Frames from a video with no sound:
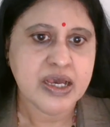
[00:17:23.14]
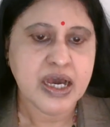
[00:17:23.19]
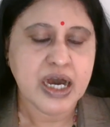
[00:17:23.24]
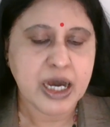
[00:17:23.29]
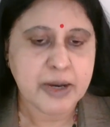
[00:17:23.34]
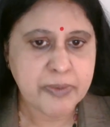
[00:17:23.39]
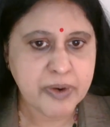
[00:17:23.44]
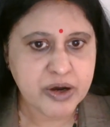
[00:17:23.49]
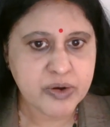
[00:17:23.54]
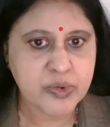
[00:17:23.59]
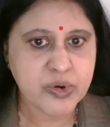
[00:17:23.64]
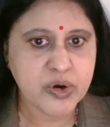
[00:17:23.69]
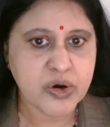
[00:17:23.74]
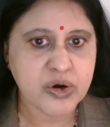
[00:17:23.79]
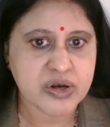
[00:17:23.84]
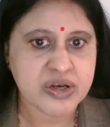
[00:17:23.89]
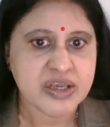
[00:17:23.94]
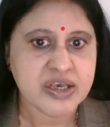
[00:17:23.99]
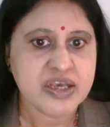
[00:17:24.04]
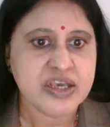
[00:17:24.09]
Above
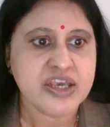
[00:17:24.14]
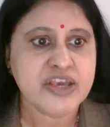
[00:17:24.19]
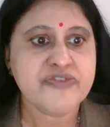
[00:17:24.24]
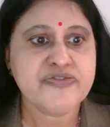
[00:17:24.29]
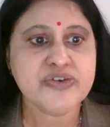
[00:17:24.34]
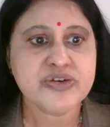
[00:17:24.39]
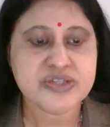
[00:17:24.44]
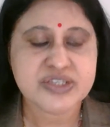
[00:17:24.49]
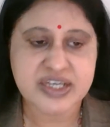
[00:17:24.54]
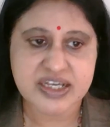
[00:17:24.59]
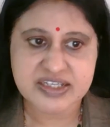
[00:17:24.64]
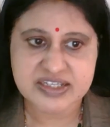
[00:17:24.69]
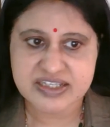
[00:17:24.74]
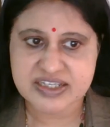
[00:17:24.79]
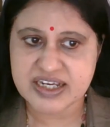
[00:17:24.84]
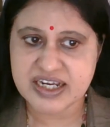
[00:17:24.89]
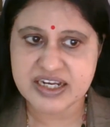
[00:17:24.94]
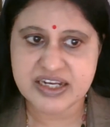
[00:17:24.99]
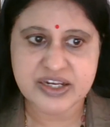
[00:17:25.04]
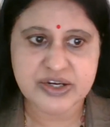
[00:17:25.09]
all, if you
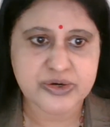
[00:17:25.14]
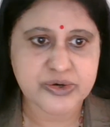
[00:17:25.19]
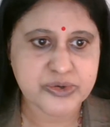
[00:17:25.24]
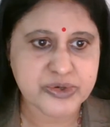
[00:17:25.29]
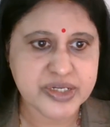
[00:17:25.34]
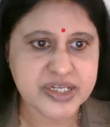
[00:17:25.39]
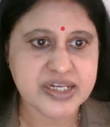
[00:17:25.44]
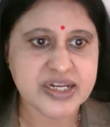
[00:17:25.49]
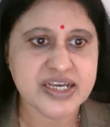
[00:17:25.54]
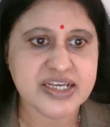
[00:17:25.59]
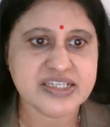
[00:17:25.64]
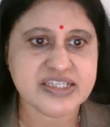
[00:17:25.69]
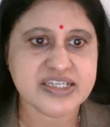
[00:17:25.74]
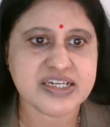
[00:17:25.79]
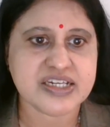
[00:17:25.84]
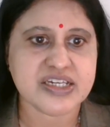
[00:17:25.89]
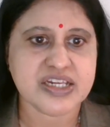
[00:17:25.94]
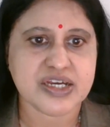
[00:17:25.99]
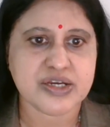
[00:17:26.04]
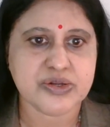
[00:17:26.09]
succeed in
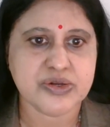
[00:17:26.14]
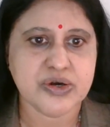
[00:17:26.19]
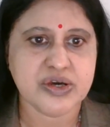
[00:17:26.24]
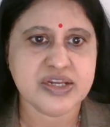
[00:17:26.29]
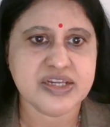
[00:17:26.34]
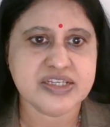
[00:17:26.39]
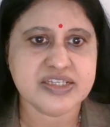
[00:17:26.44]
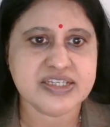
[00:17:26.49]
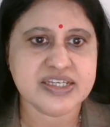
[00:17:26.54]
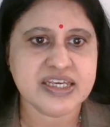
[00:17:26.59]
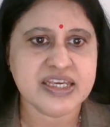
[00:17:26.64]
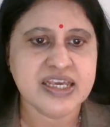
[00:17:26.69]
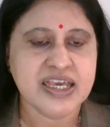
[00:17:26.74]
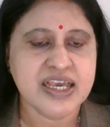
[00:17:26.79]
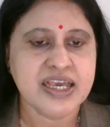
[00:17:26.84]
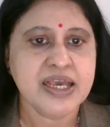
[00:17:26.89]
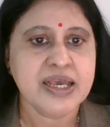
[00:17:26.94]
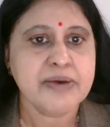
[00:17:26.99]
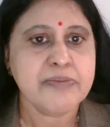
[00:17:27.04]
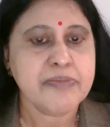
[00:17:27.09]
routinizing technology,
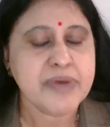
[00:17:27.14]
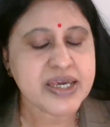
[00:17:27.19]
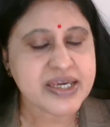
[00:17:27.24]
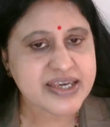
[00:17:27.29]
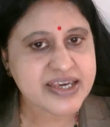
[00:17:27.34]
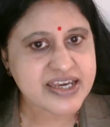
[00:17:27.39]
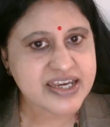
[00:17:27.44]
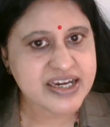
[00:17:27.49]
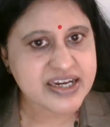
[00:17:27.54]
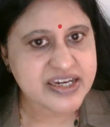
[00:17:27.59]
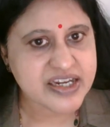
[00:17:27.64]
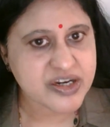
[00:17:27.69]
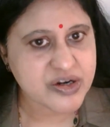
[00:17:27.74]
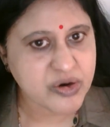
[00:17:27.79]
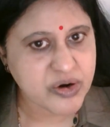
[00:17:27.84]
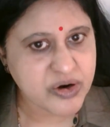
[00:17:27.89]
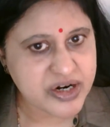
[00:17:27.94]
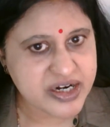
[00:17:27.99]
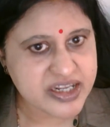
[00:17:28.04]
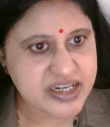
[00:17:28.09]
making it an
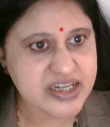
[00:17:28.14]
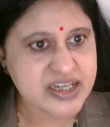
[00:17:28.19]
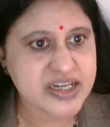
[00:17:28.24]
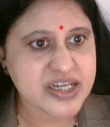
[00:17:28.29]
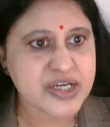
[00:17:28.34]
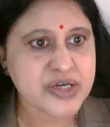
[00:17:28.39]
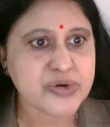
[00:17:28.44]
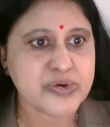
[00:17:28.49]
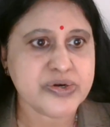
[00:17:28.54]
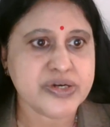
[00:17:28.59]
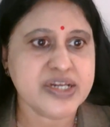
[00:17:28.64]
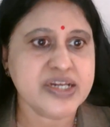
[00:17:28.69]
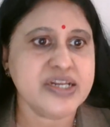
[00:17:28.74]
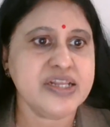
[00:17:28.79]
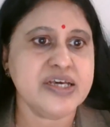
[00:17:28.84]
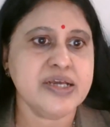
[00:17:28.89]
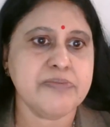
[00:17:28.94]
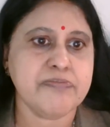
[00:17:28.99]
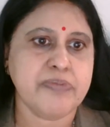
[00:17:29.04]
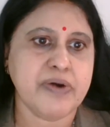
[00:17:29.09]
ordinary
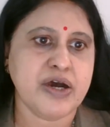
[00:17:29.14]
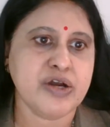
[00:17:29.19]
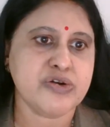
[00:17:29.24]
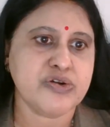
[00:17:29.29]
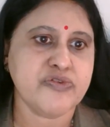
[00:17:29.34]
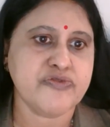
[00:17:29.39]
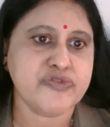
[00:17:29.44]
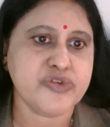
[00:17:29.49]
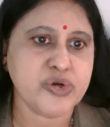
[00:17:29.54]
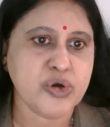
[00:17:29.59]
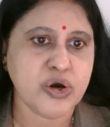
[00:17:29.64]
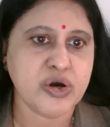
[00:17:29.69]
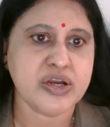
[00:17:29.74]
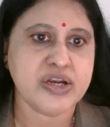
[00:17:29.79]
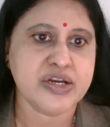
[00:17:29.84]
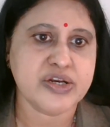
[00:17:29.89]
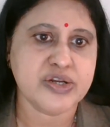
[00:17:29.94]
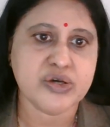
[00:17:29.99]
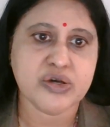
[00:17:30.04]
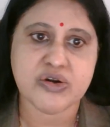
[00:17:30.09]
quotidian part of your
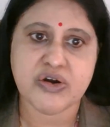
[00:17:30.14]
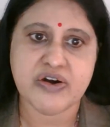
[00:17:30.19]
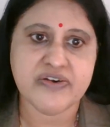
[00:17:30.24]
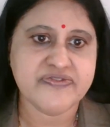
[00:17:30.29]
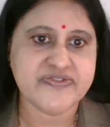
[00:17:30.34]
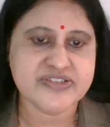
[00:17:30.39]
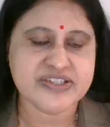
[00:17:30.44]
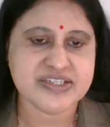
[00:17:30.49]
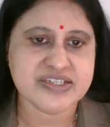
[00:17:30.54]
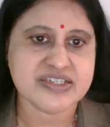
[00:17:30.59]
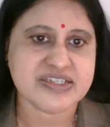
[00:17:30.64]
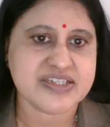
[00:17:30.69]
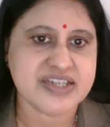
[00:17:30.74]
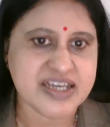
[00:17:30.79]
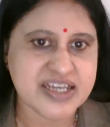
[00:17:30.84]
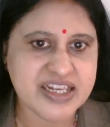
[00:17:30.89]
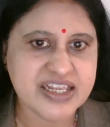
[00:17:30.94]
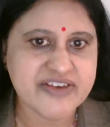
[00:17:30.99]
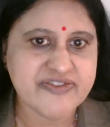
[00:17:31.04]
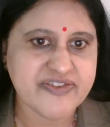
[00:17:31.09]
and your office's
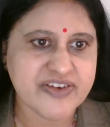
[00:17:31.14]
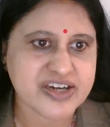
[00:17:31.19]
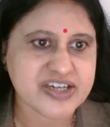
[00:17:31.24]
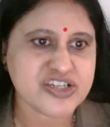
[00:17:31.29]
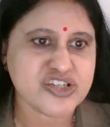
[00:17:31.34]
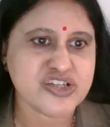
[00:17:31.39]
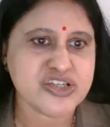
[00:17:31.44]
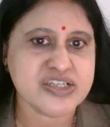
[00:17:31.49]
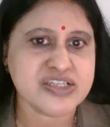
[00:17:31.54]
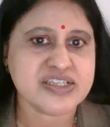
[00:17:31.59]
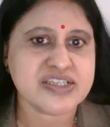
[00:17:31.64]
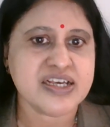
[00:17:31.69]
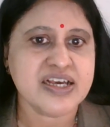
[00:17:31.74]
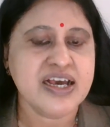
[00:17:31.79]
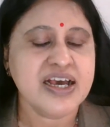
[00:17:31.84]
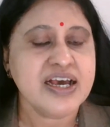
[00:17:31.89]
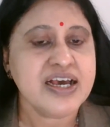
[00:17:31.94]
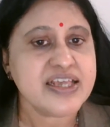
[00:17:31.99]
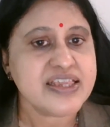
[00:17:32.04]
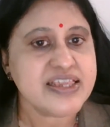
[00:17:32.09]
daily functions,
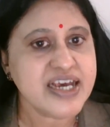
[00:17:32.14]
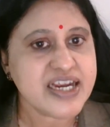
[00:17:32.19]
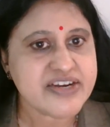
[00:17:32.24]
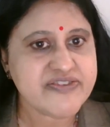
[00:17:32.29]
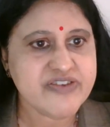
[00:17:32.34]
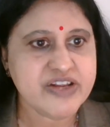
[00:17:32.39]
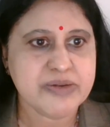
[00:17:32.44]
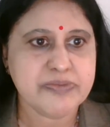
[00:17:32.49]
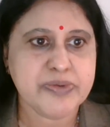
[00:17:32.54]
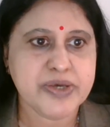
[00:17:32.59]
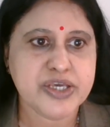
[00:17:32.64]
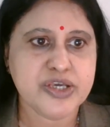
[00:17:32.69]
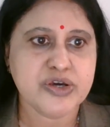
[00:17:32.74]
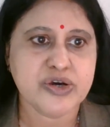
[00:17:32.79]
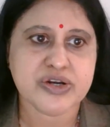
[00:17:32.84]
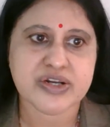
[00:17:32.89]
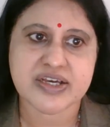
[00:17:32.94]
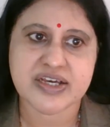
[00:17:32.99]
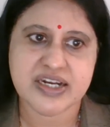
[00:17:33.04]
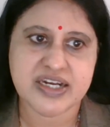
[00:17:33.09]
that will be your
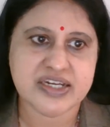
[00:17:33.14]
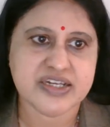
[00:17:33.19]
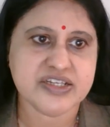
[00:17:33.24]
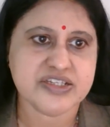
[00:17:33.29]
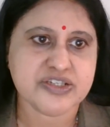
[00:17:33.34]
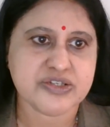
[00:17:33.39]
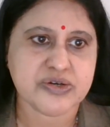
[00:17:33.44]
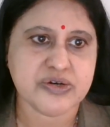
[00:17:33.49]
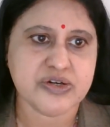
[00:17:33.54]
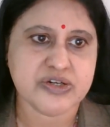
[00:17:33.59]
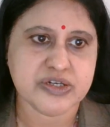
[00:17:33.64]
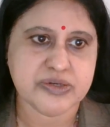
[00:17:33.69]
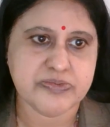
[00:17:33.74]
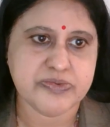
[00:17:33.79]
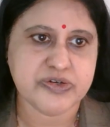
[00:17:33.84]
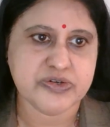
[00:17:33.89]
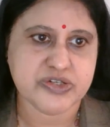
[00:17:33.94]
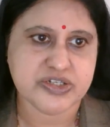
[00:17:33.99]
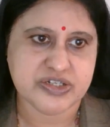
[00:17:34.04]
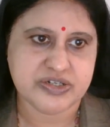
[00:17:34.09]
greatest
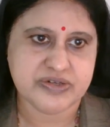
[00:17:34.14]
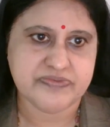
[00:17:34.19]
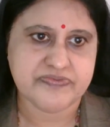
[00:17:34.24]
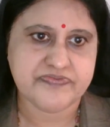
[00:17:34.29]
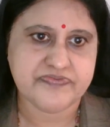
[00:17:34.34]
contribution.